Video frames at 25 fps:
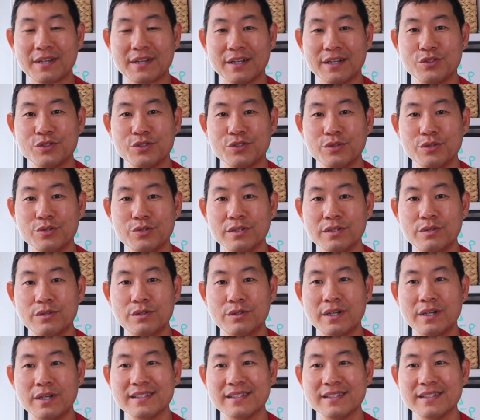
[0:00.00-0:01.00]
and they
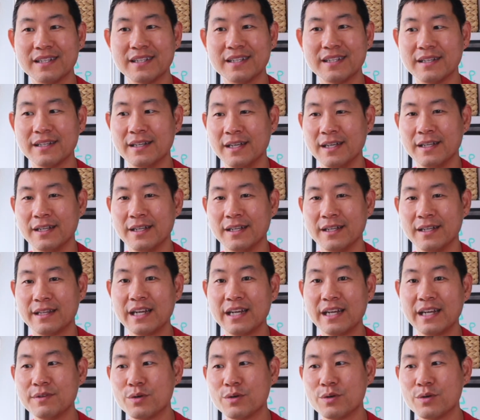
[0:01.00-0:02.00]
even want to be a
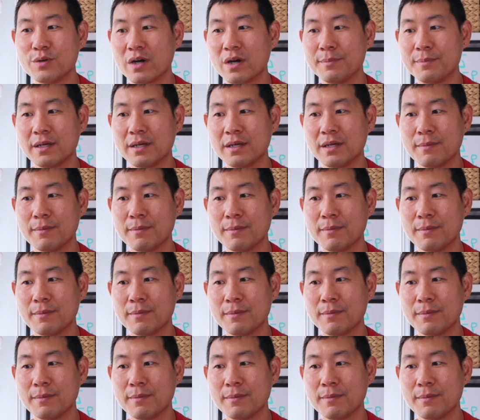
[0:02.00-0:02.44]
part of